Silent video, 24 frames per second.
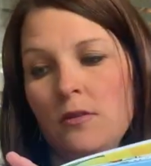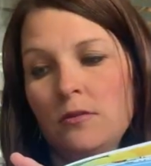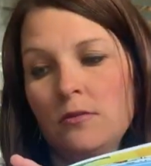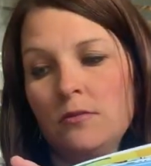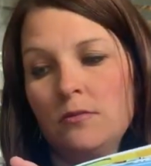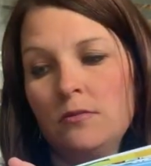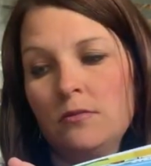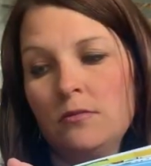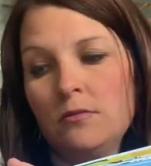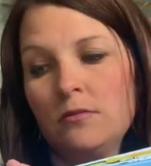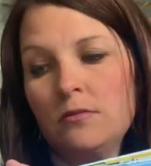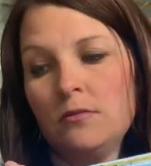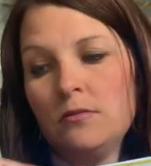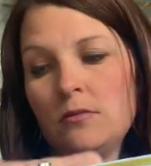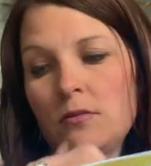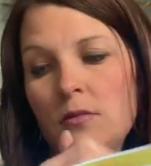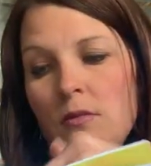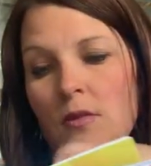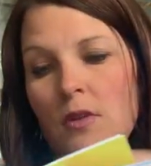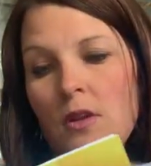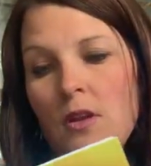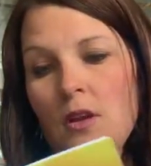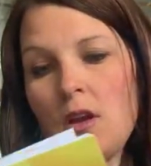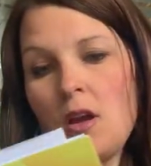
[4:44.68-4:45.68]

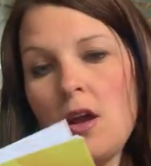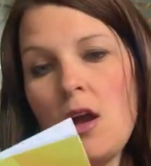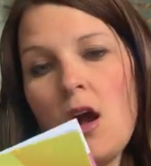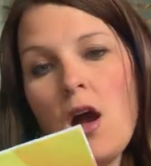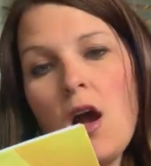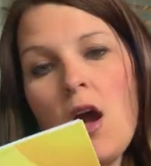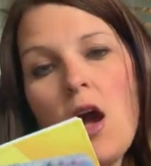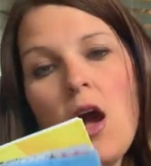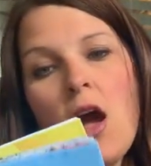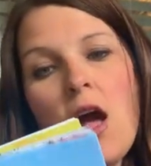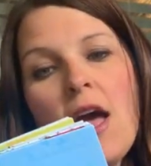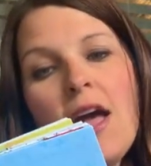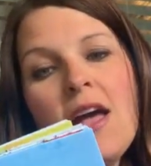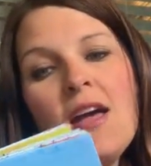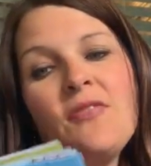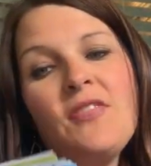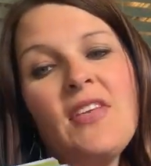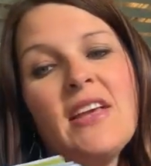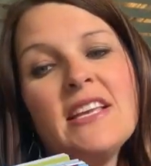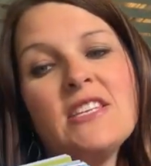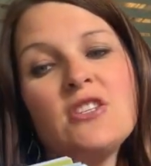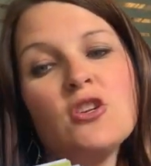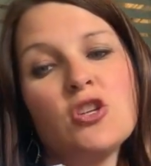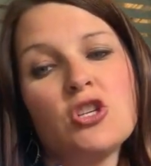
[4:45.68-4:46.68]

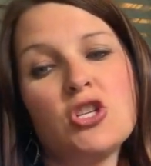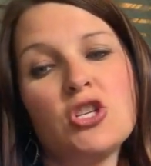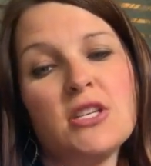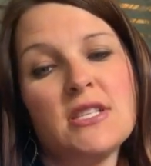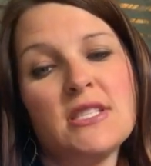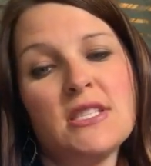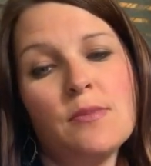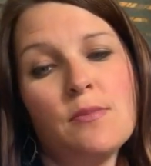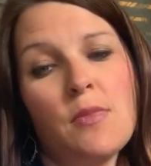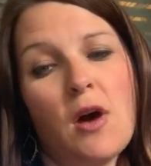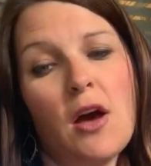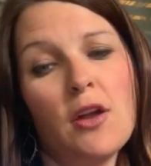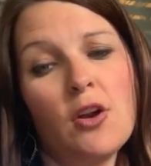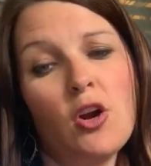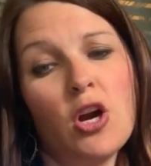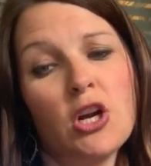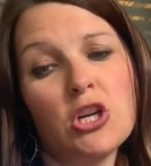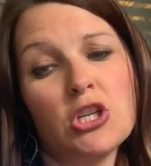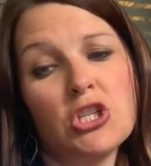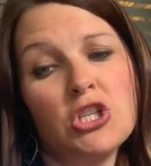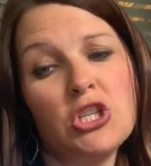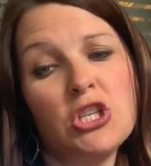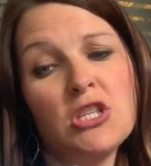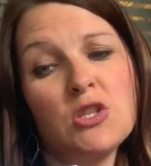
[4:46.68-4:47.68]
These are just the
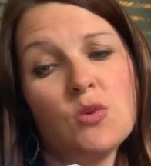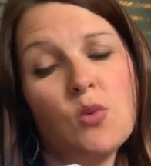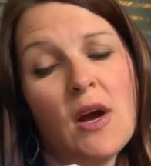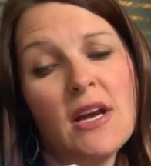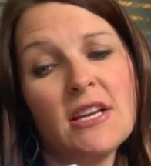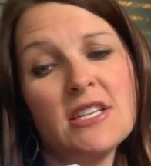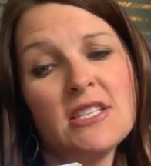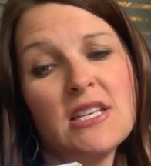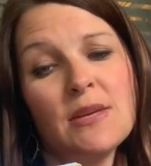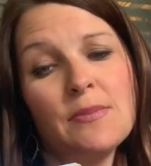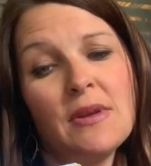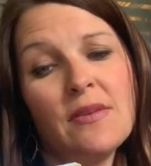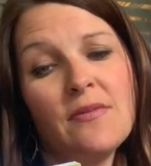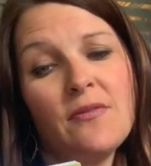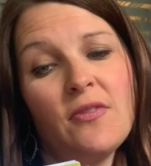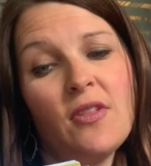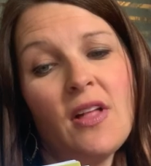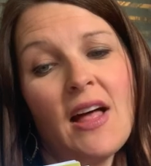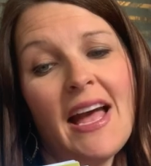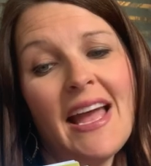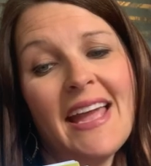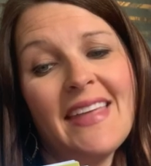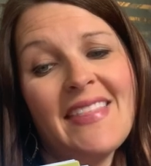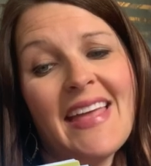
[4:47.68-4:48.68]
monarchs. Just watch them in
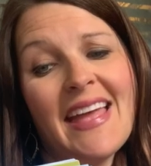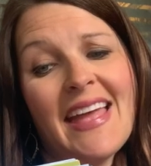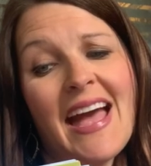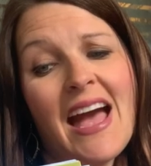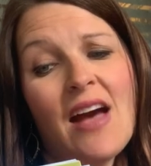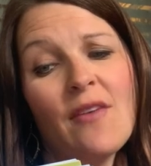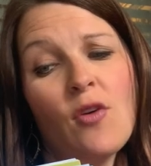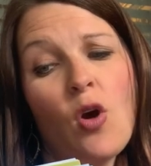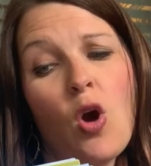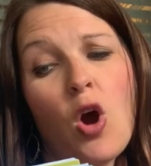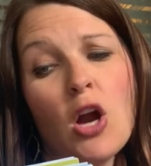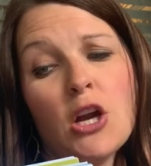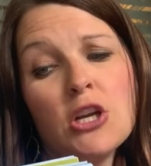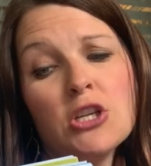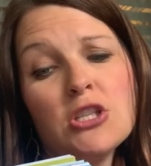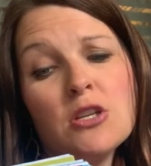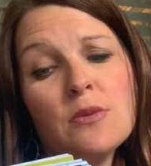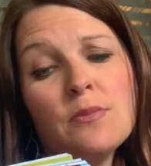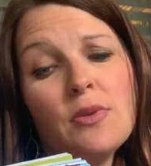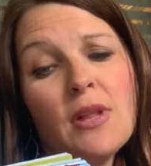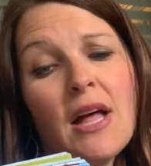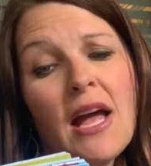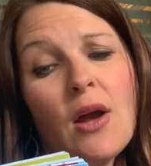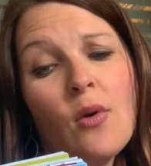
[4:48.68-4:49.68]
flight. They have orange
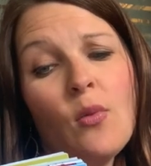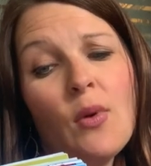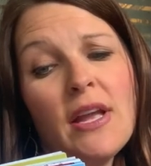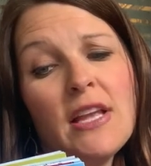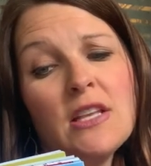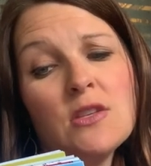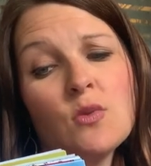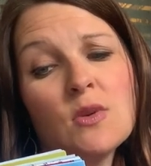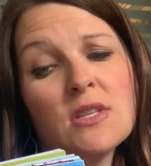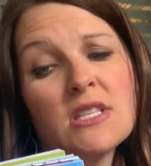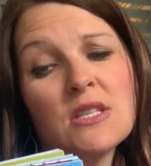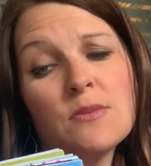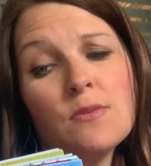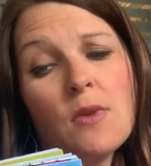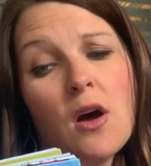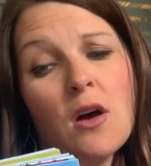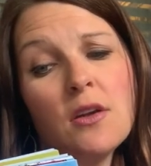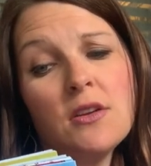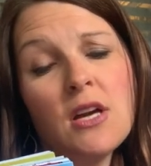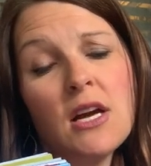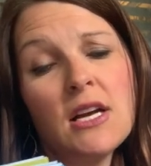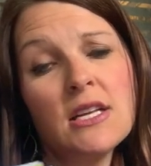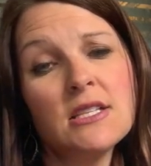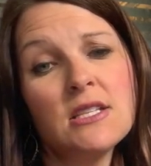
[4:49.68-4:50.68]
and black wings with
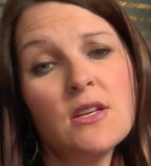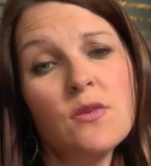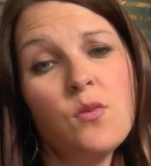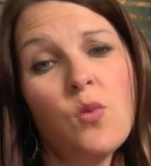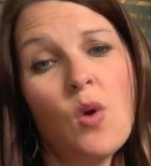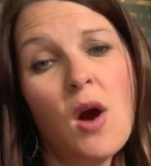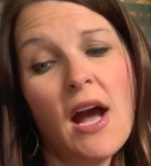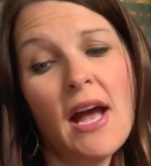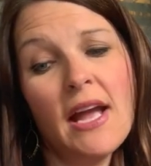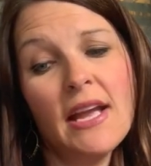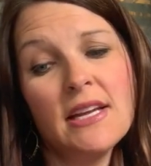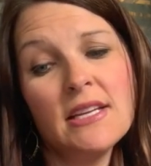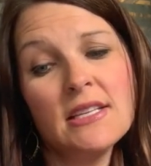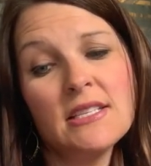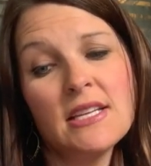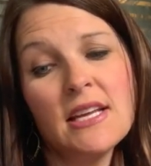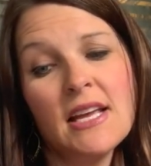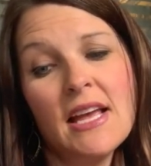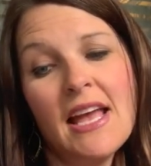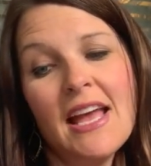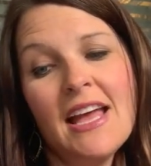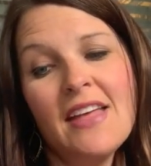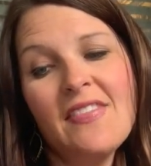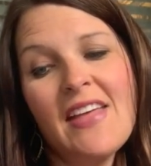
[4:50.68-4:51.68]
small dots of white.
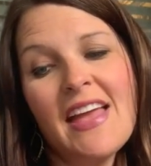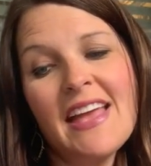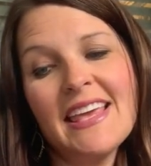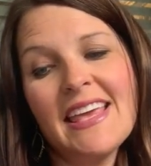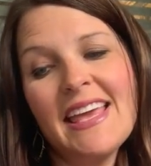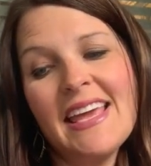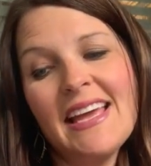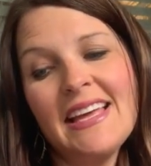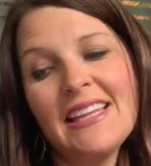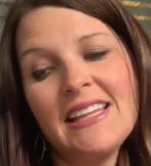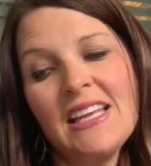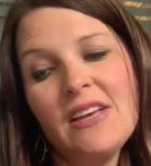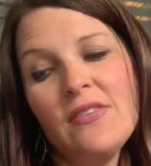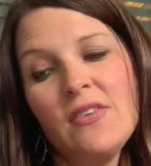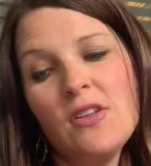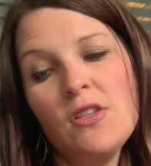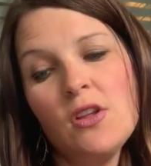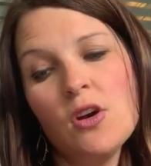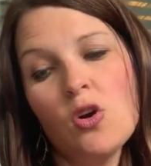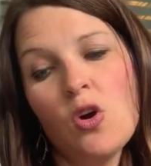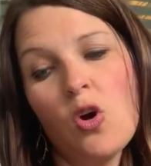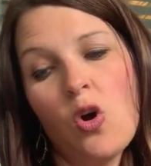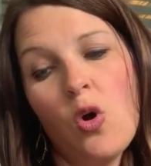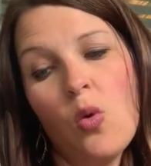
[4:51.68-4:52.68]
They can't live in
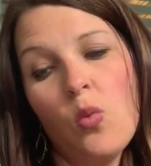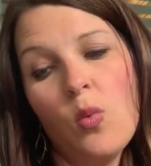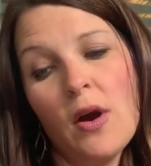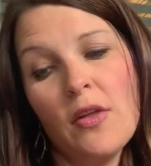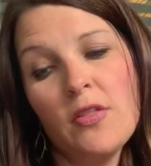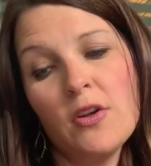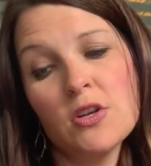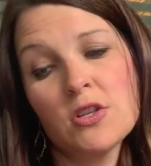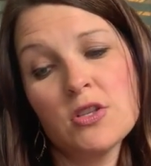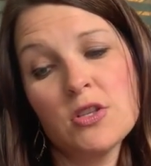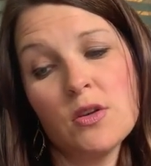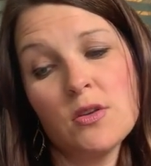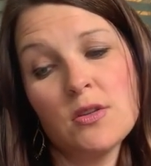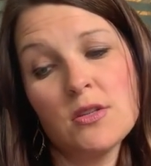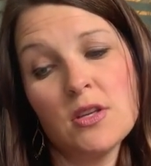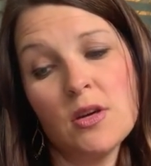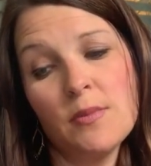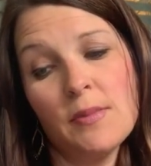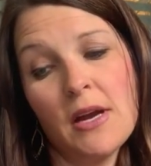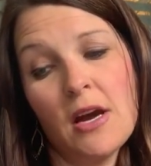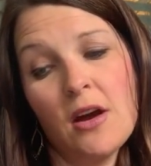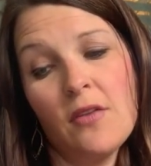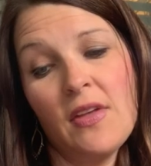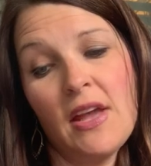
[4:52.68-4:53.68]
the cold weather, so
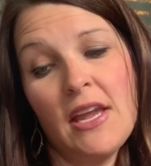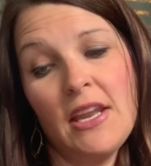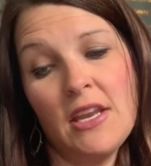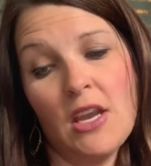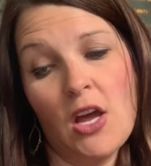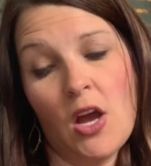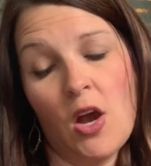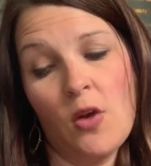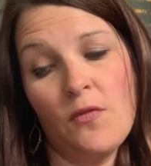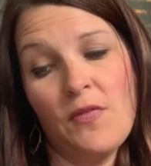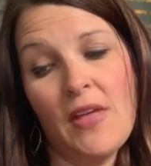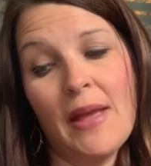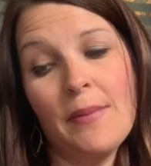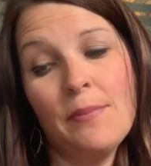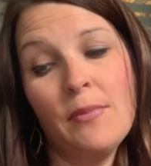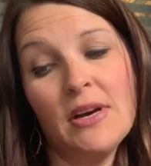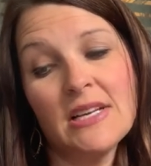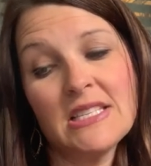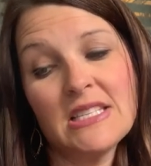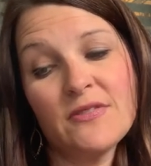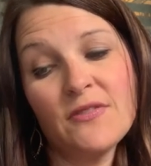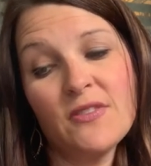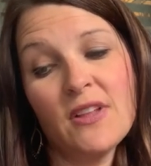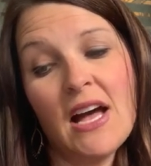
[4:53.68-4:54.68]
somehow they know. They
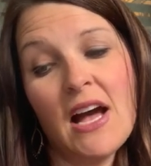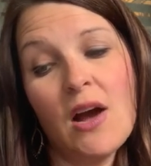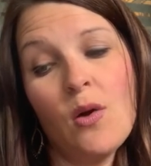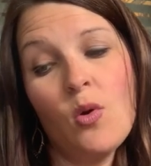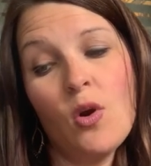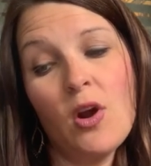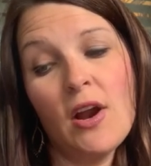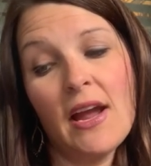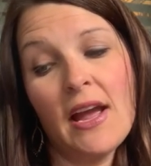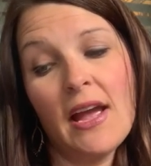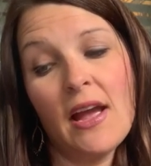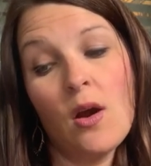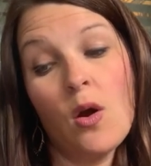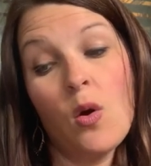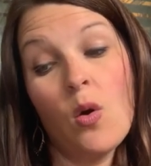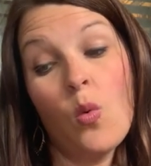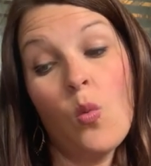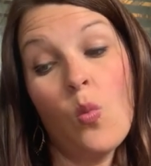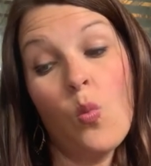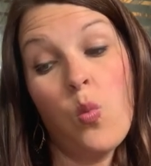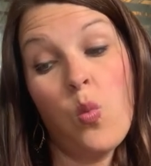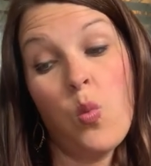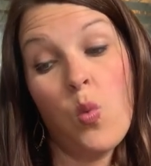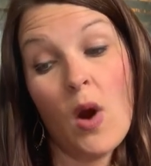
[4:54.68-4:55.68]
must fly where
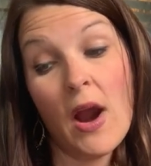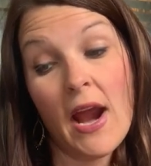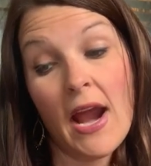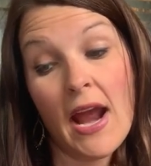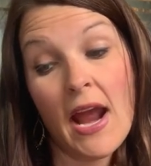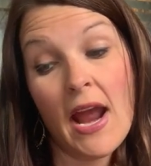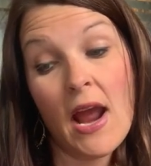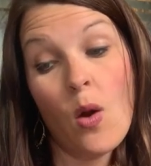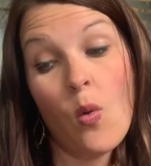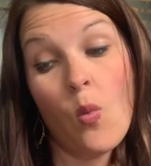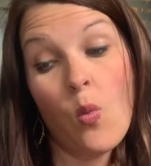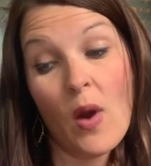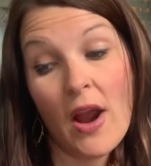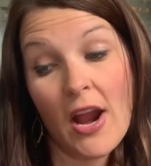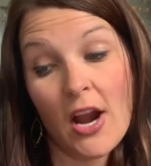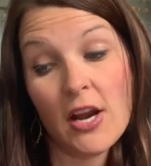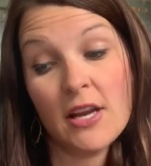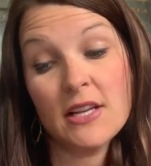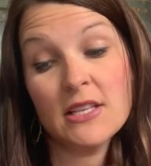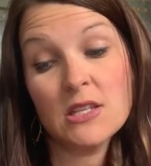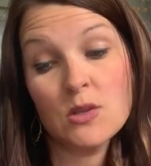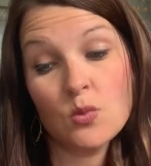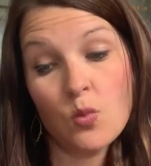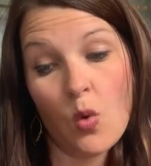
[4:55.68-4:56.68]

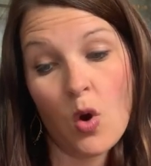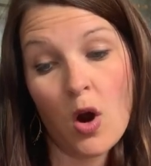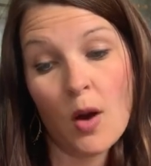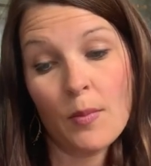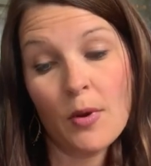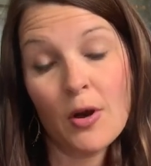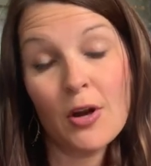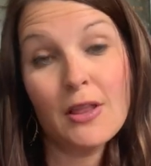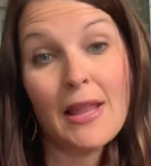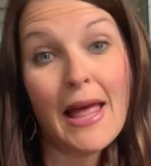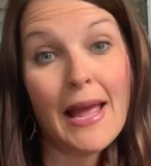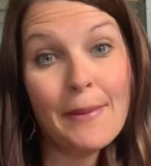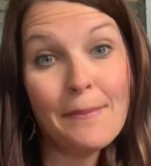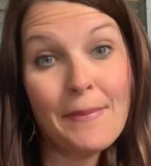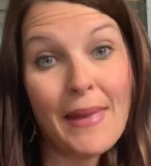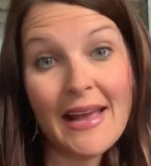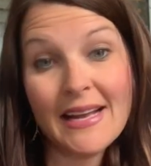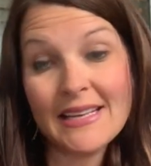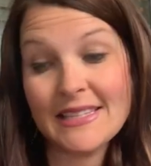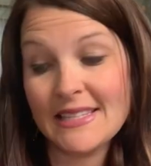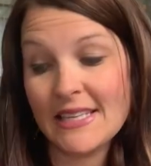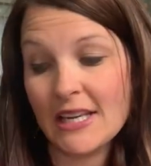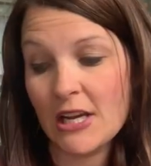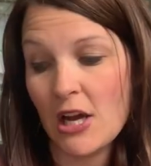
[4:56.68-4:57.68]
it's warmer, like
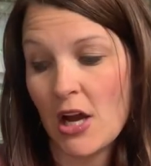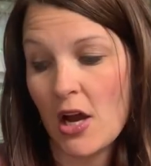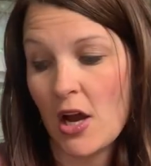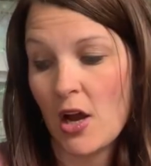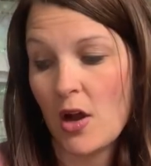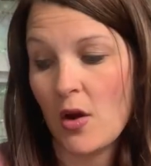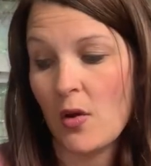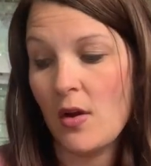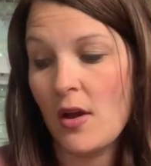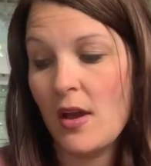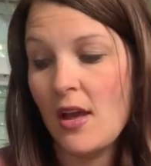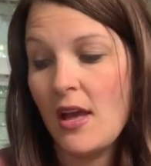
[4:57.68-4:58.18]
Mexico.